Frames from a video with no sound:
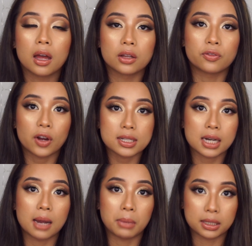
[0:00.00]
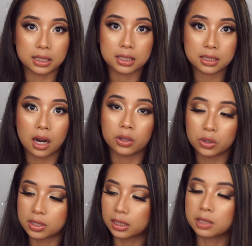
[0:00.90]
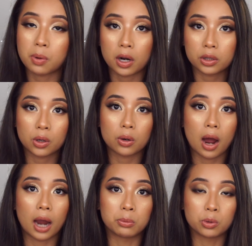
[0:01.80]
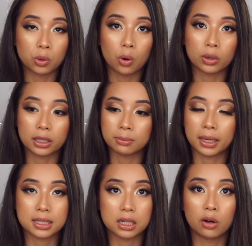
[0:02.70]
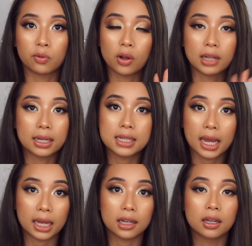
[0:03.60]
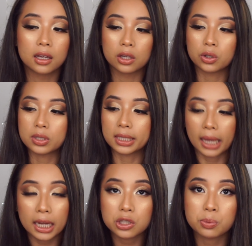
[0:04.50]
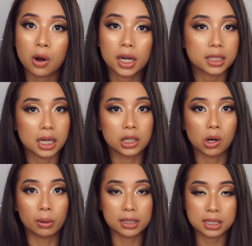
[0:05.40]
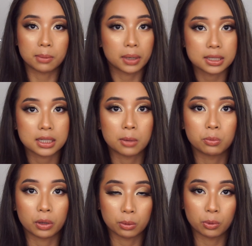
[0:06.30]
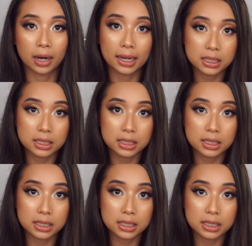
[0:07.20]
The first time I did start using this product though, I recorded myself on that day using each product and going step by step with what I